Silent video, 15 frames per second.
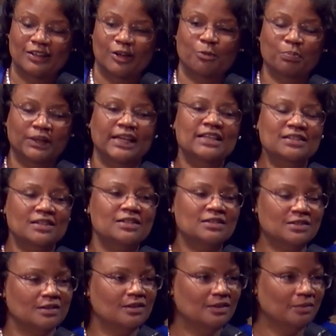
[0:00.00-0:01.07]
There are
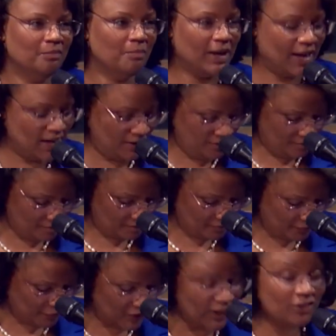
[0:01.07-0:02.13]
places my
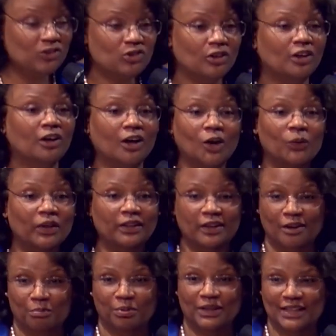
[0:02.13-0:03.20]
feet should go, and
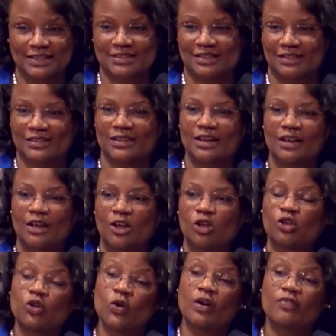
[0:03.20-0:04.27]
there are places
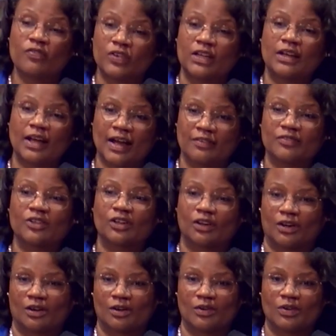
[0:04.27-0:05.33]
your feet have to
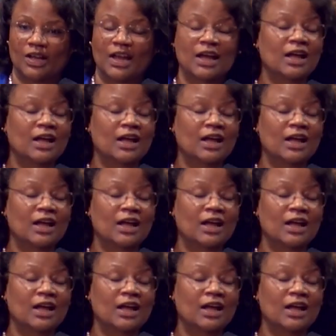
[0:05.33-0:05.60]
go.